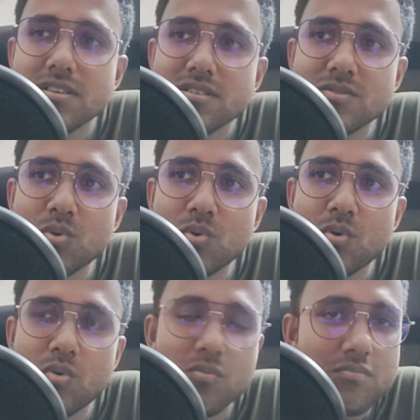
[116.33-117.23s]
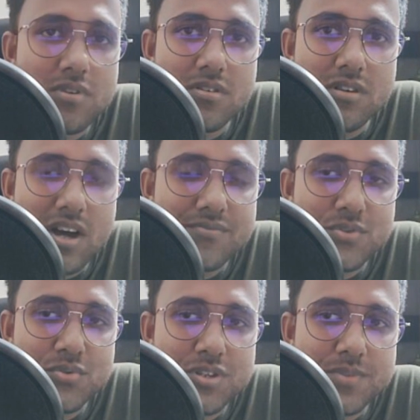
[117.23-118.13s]
So I've
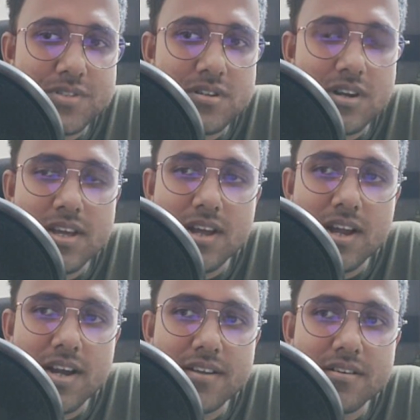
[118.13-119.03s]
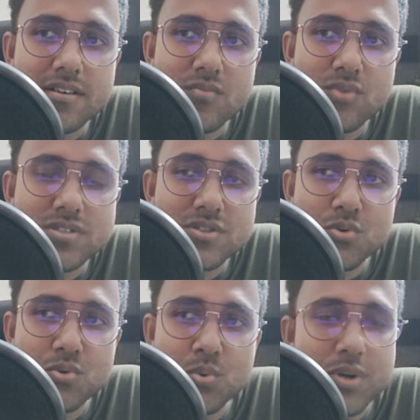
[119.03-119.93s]
used it personally, and once
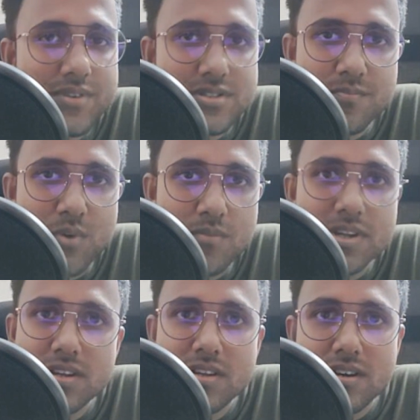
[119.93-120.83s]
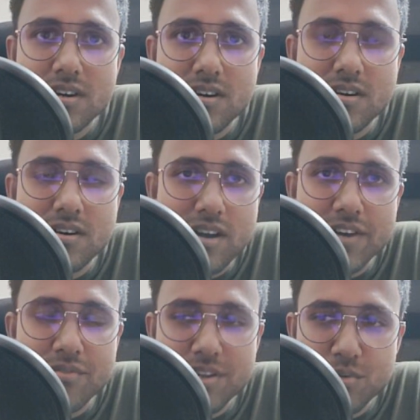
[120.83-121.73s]
you give it some prompt,
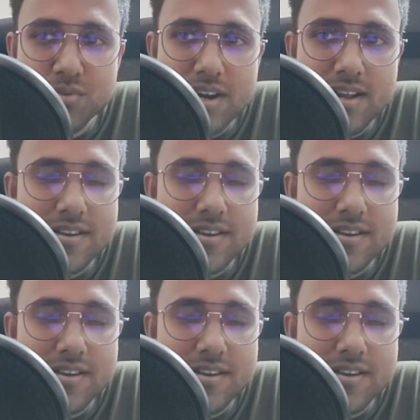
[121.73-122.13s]
it will use that and